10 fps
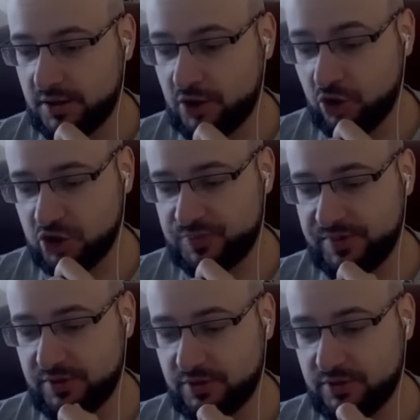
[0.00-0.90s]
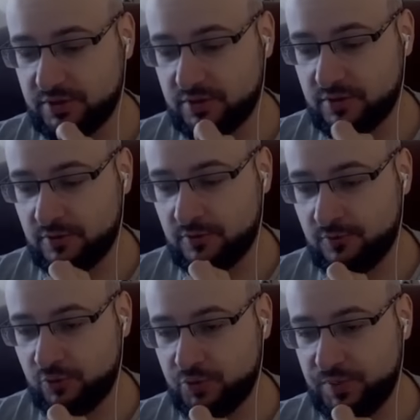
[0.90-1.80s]
Close build
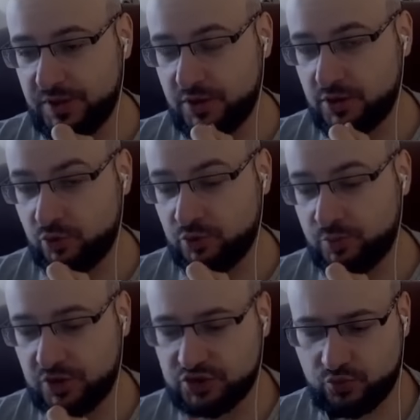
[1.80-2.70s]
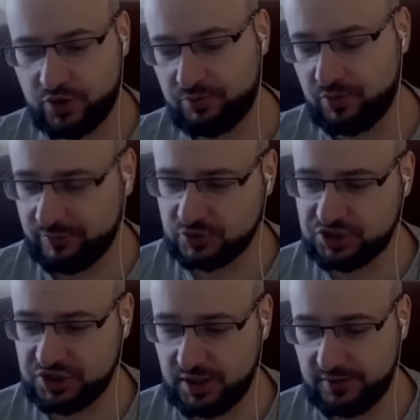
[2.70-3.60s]
would be with Poison Creeper. I have to
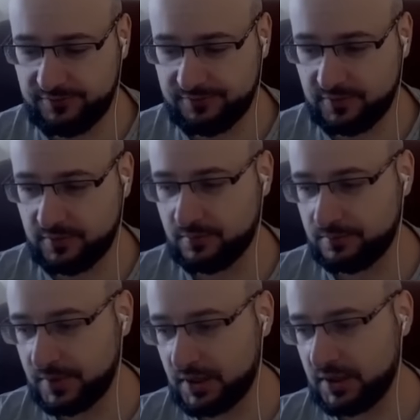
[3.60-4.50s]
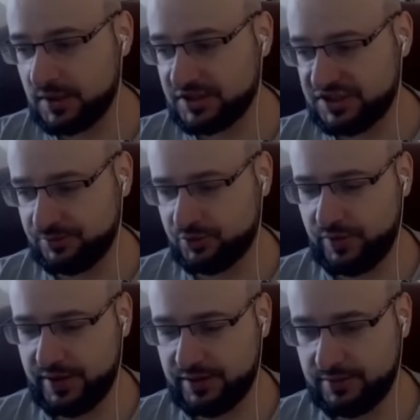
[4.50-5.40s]
see if
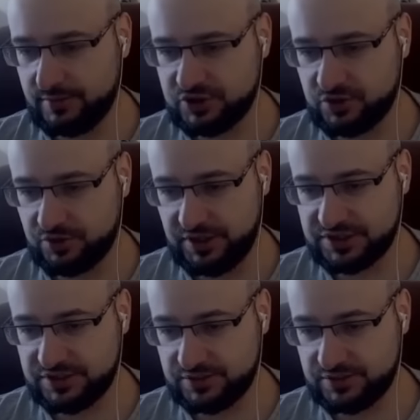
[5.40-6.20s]
Subterranean, so this,